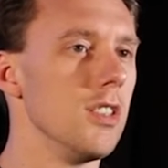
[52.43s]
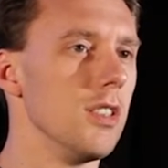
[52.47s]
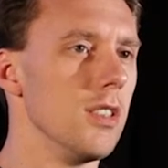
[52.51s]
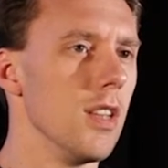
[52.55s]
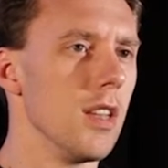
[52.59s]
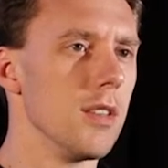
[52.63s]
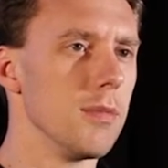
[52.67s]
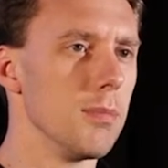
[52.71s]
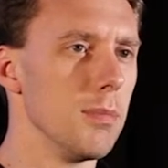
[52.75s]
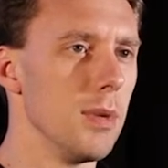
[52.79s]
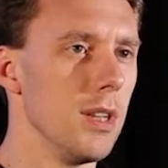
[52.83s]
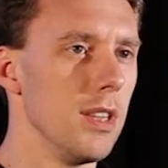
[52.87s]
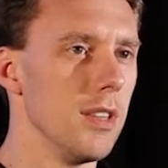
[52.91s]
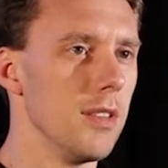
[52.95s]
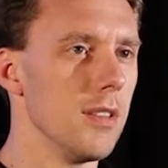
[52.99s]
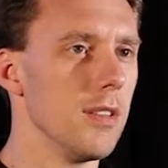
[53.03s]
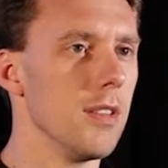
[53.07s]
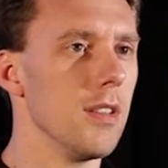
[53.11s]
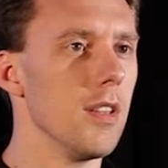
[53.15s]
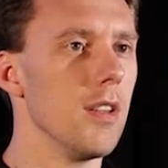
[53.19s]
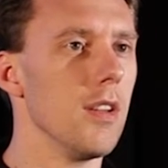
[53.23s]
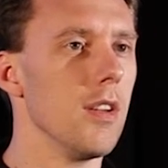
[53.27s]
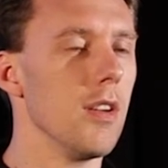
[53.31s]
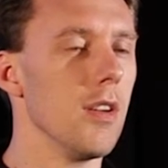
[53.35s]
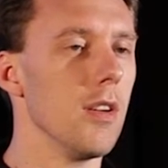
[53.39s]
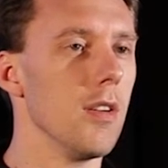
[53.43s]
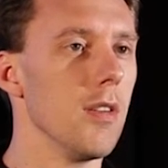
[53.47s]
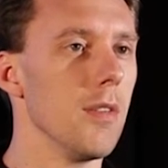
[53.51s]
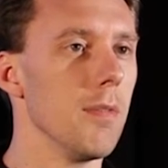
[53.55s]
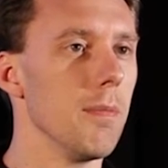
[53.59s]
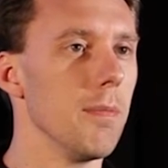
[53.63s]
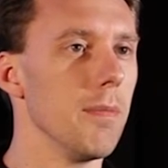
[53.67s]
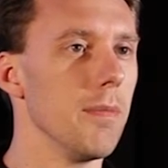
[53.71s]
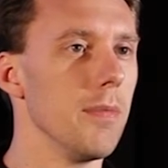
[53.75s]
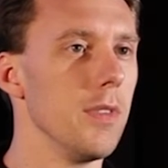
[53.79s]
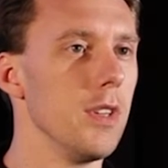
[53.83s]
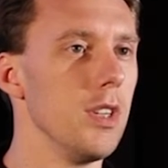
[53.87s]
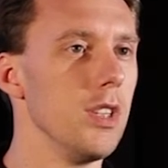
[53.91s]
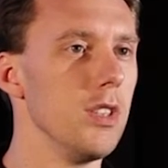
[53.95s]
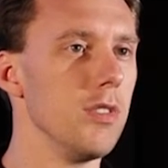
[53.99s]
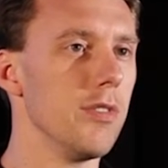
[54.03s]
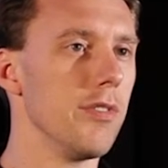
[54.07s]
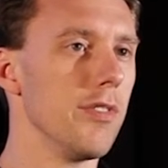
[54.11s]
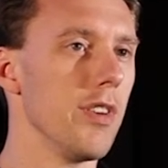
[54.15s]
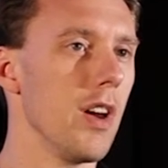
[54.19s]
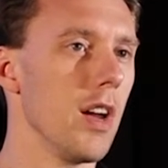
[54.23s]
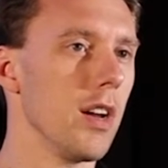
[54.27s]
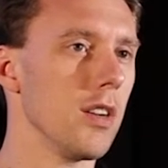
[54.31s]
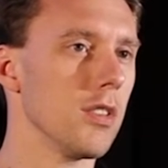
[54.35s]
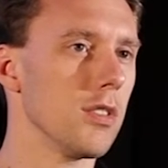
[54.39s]
That means, um, in
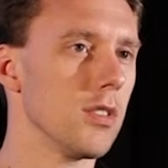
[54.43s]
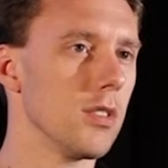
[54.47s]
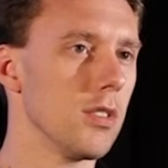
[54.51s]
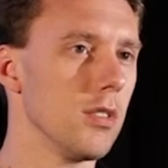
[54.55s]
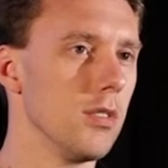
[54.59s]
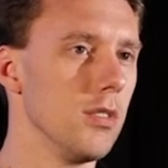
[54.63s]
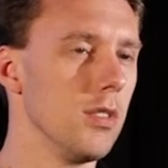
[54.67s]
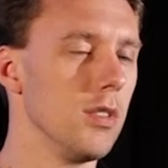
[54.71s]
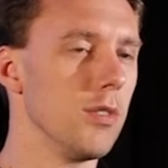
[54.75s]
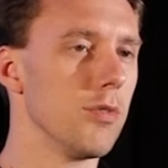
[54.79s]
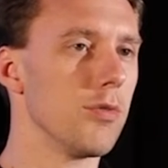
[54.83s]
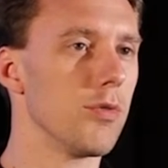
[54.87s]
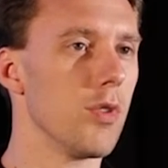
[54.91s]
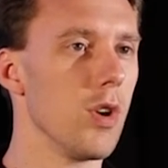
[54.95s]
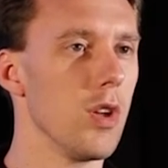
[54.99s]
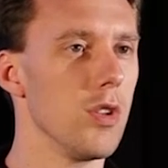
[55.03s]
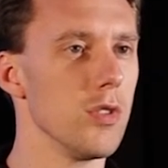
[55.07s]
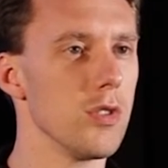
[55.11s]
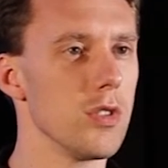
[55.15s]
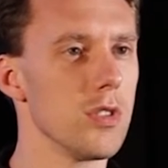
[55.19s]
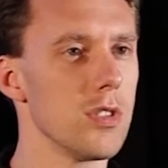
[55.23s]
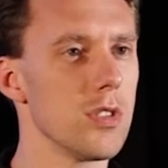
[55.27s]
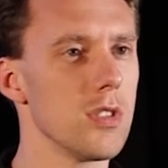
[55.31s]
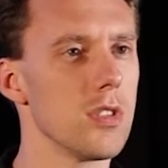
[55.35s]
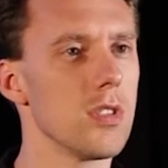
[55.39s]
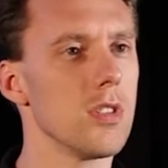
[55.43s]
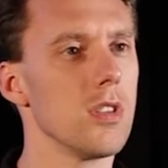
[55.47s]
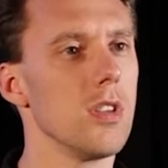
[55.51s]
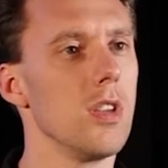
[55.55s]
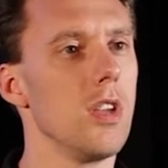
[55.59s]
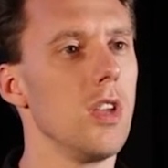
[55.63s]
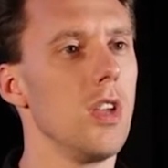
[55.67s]
fact, in France,